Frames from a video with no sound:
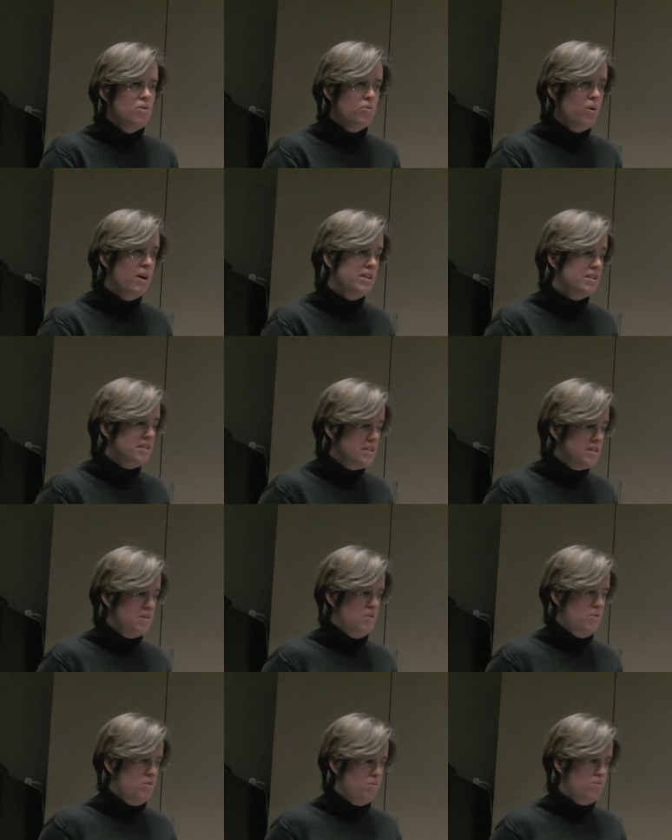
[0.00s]
was,
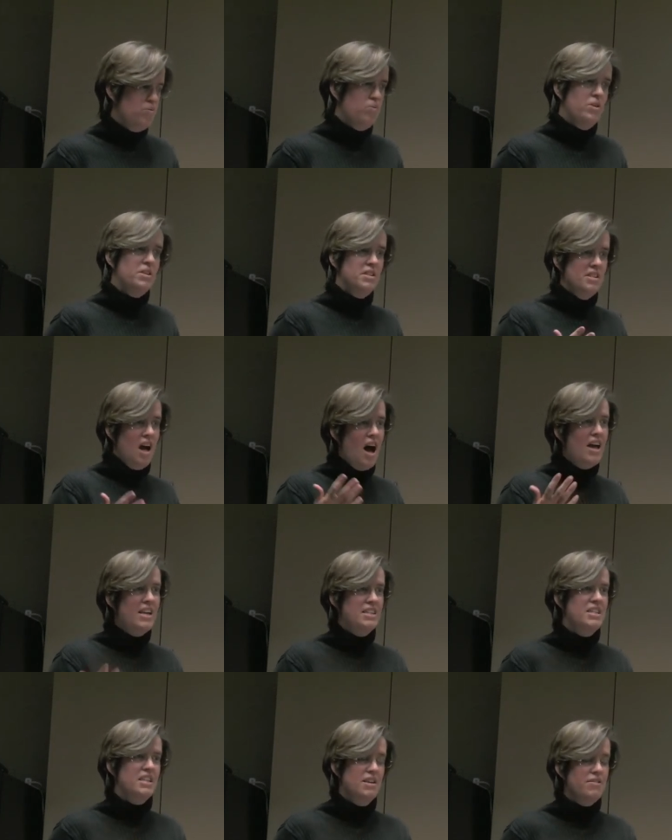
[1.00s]
was not
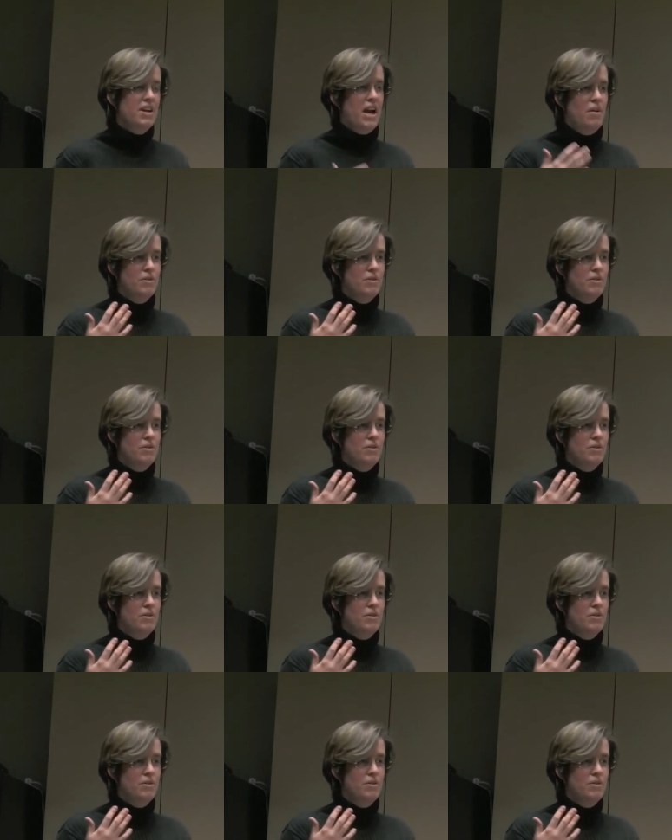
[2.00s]
insignificant.